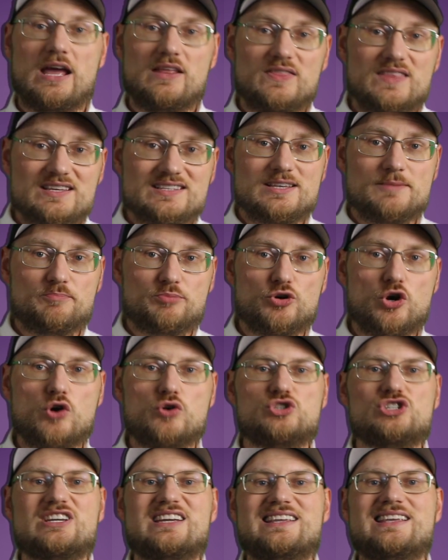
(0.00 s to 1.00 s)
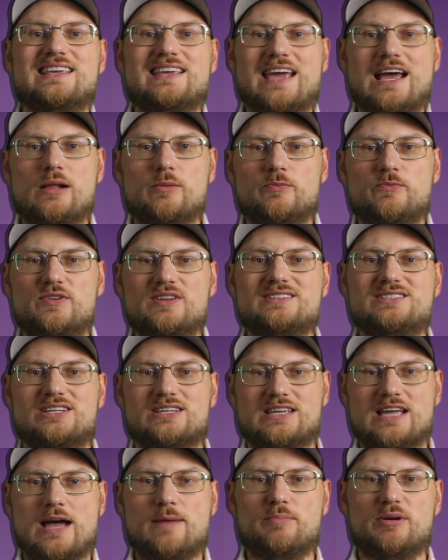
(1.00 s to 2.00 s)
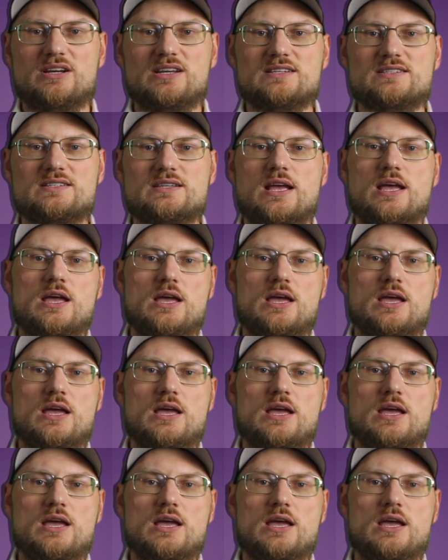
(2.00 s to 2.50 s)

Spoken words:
And this approach can help fintech companies